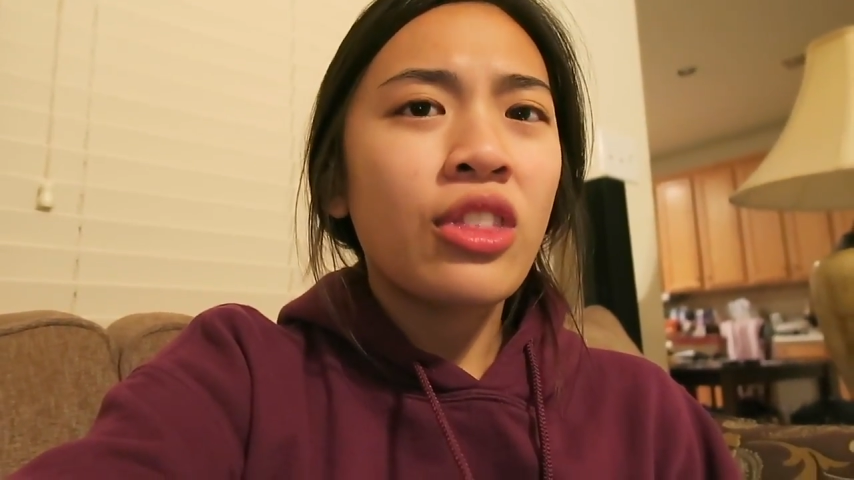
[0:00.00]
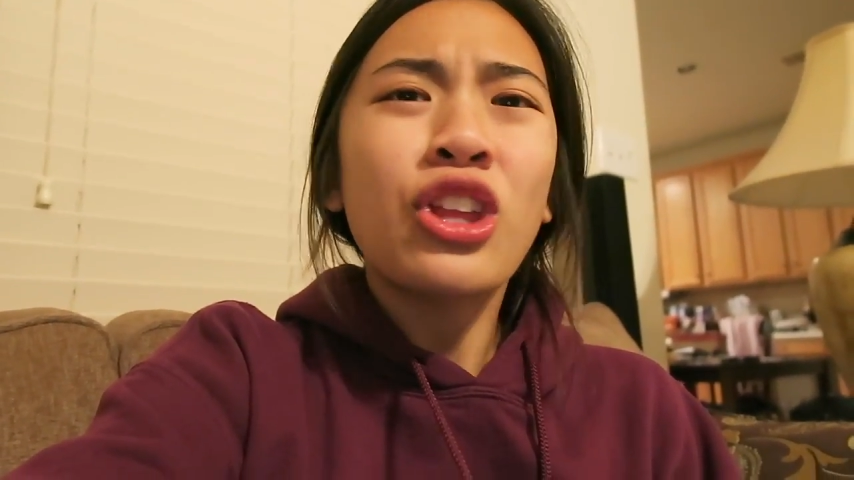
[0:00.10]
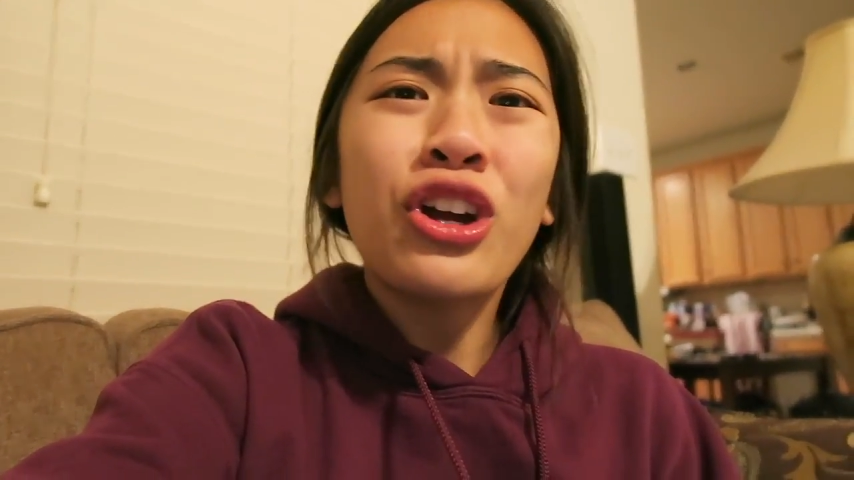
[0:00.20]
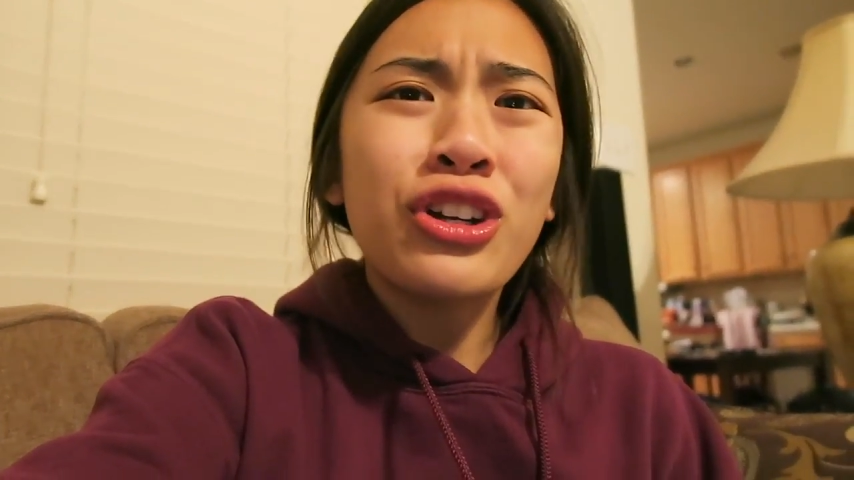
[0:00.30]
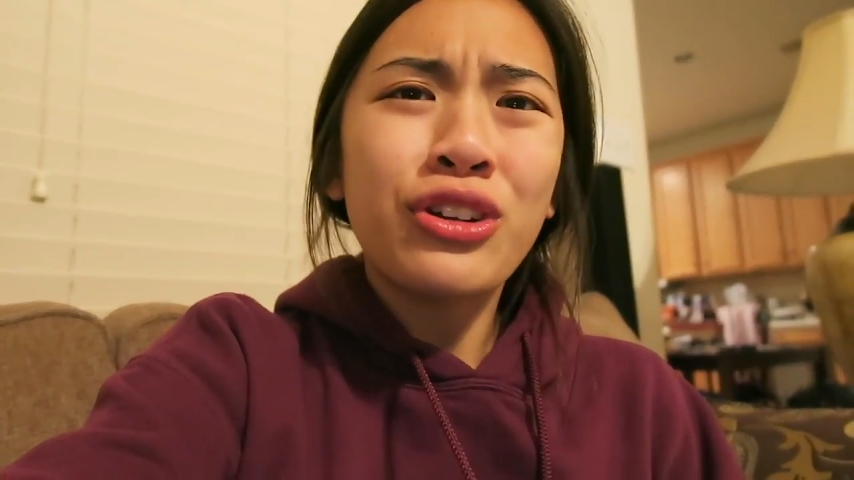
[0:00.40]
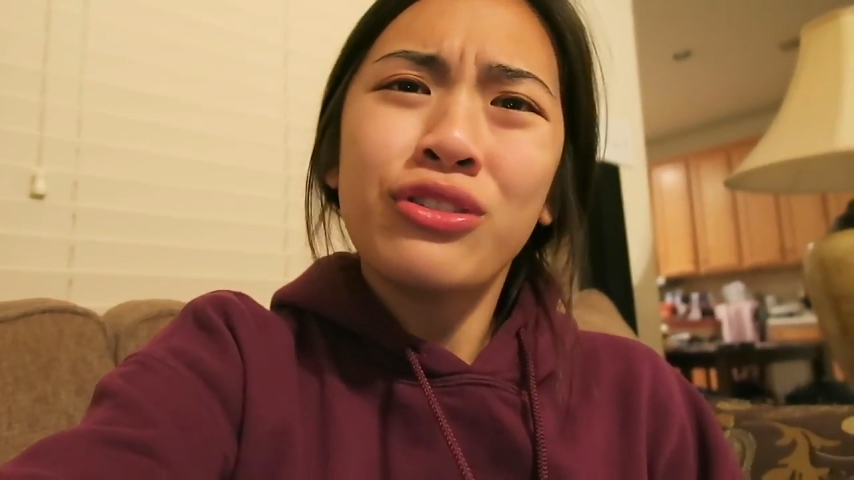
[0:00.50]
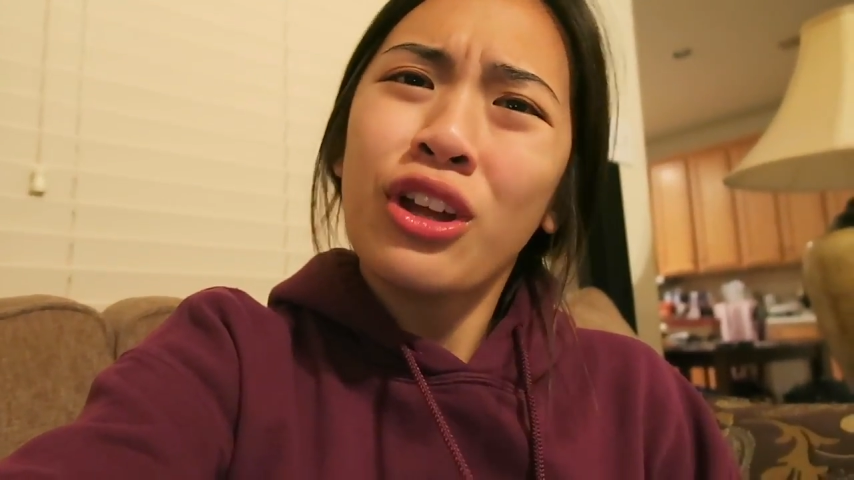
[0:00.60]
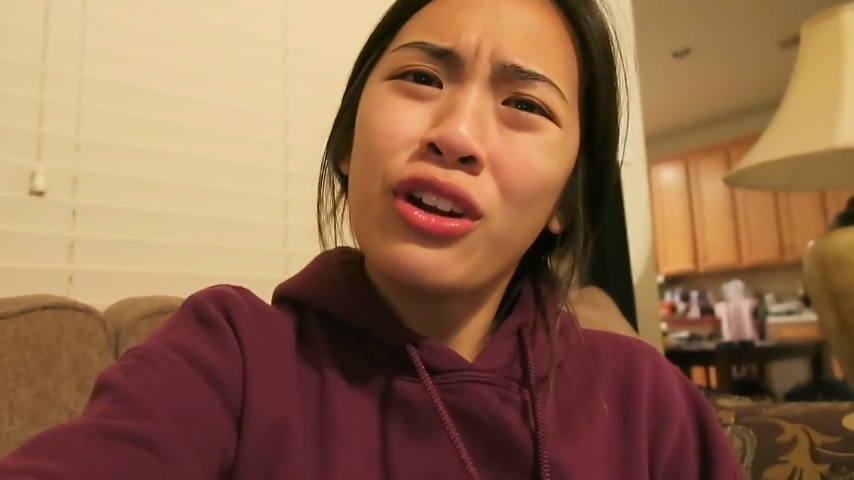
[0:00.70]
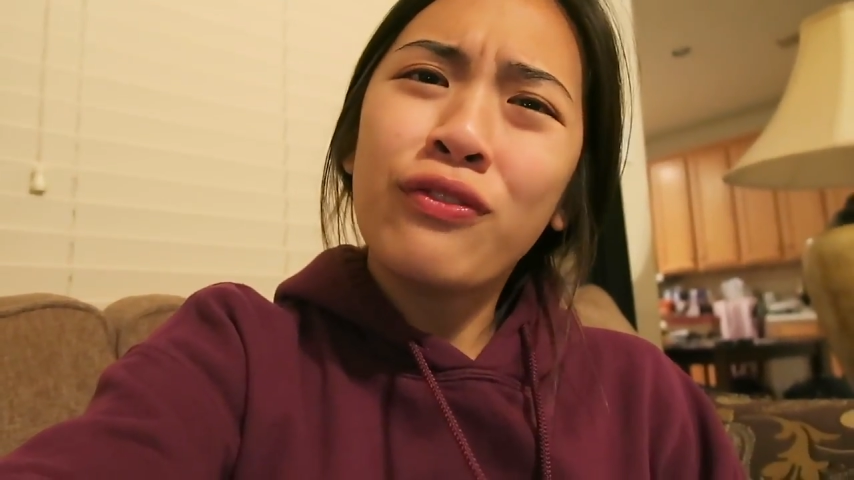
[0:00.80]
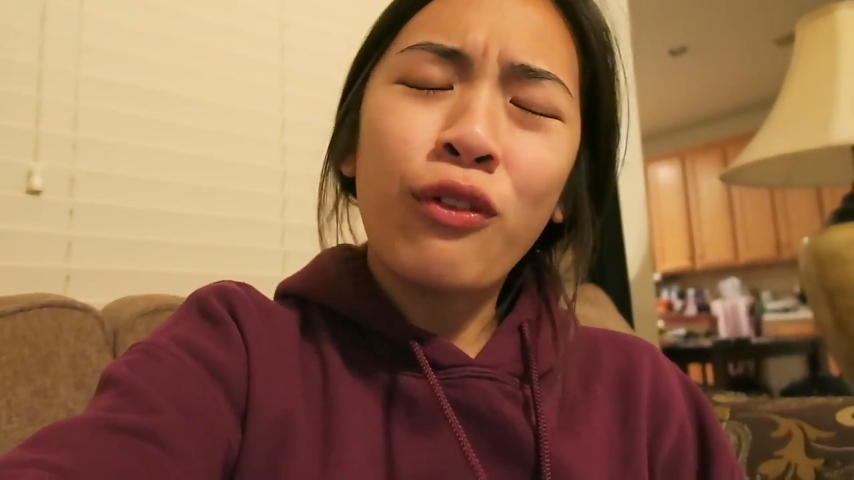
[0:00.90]
third,
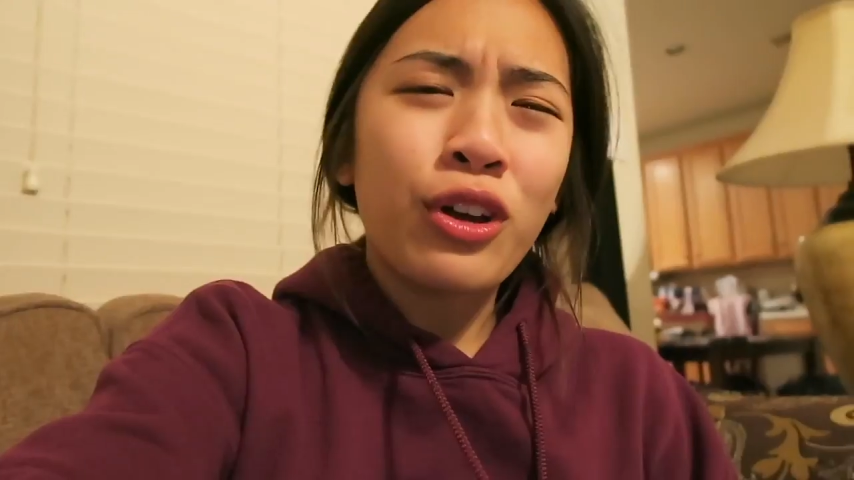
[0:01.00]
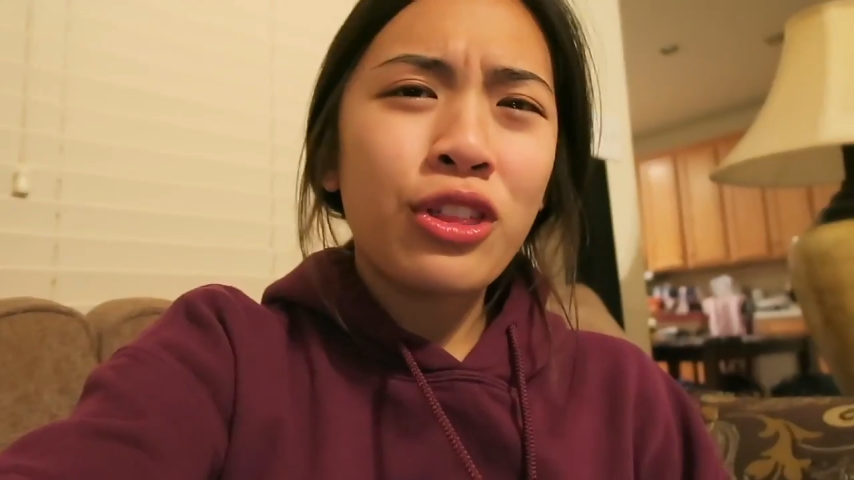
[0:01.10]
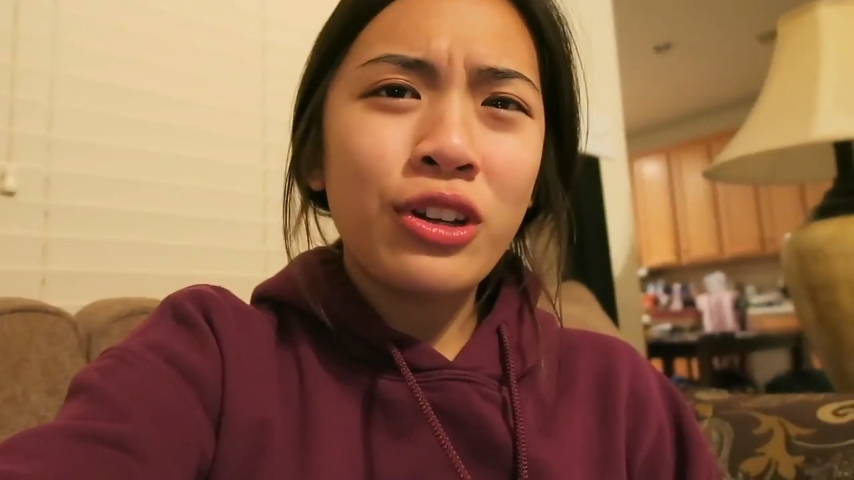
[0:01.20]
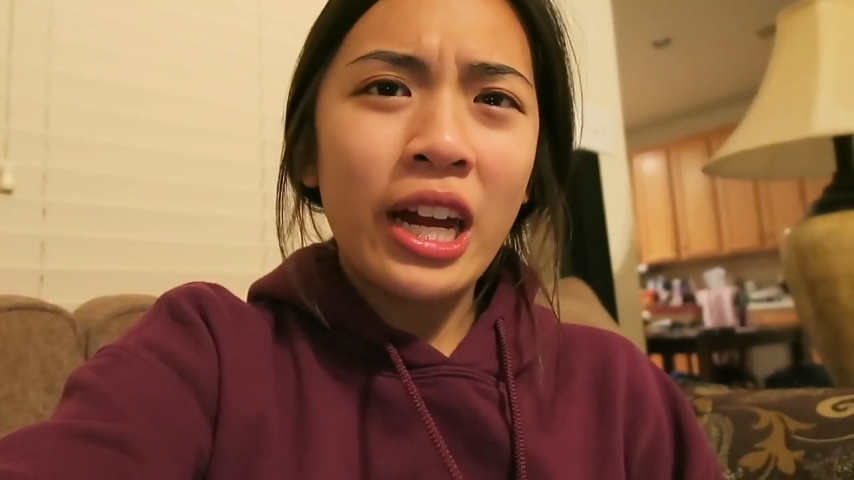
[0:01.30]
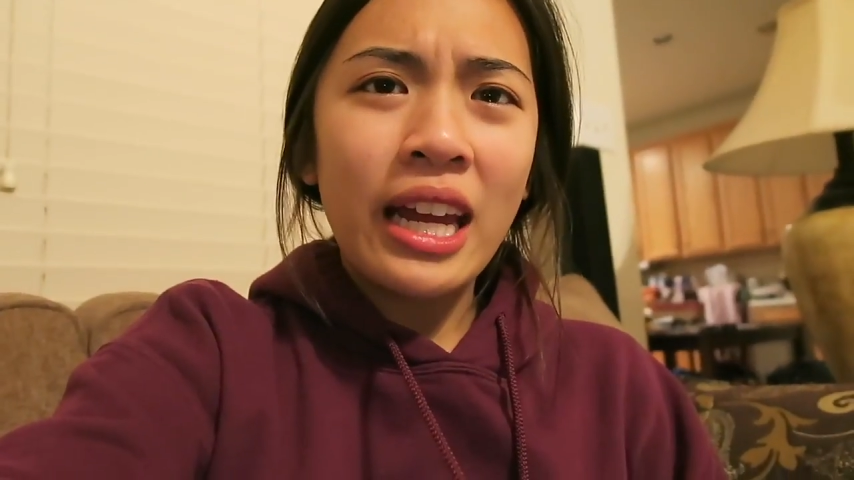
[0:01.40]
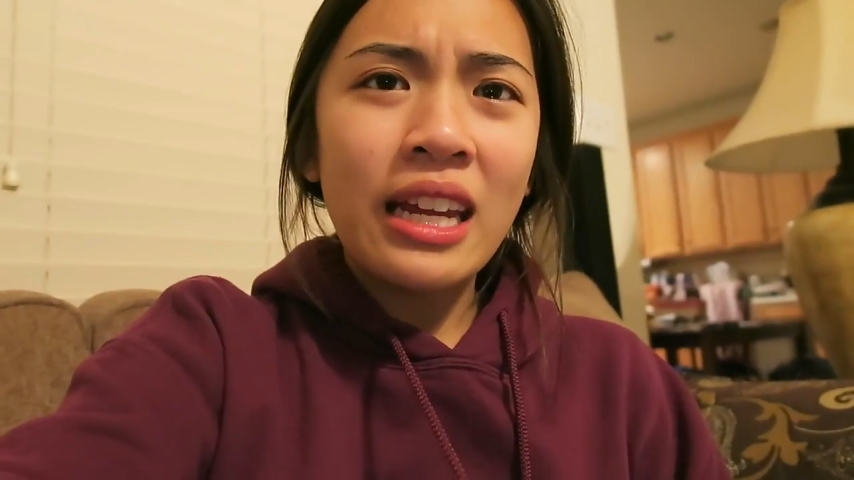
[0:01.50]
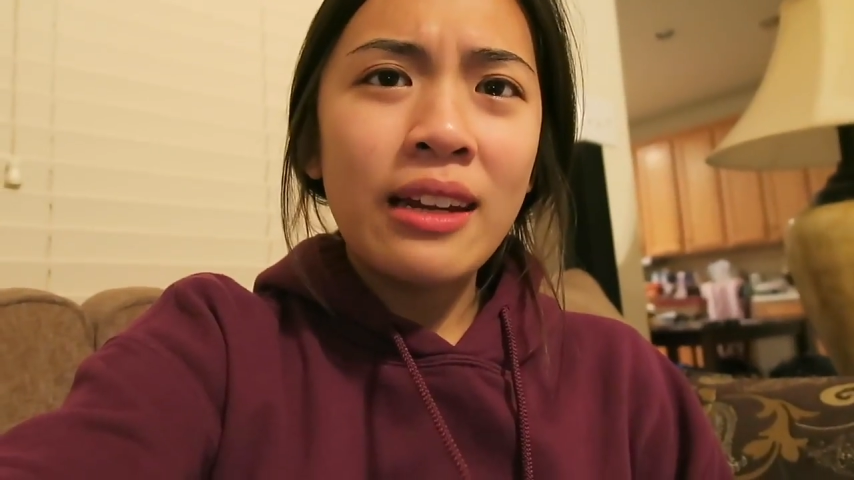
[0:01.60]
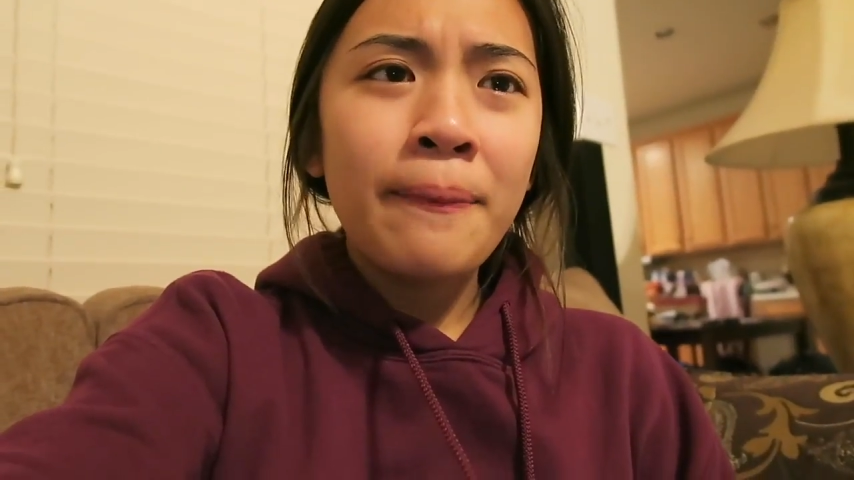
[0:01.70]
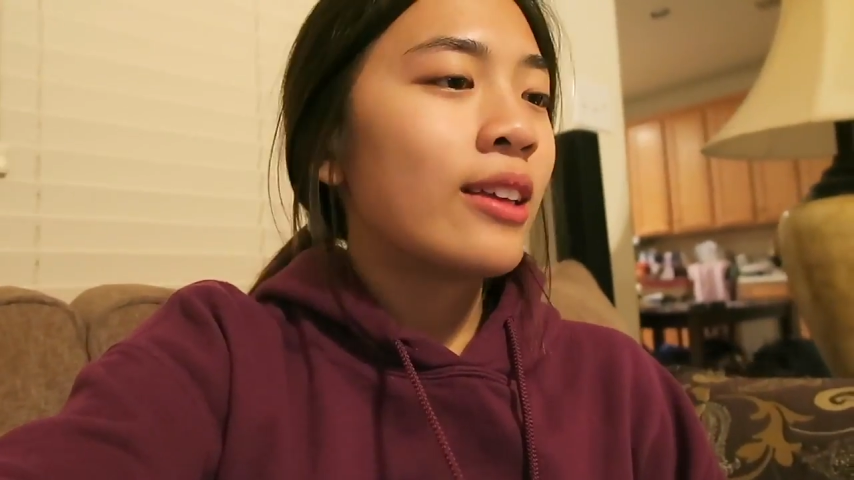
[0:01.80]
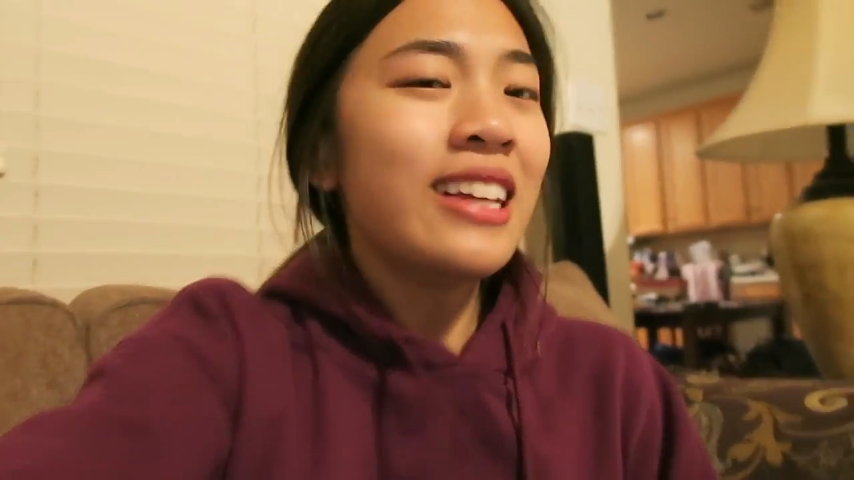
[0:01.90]
third, fourth grade.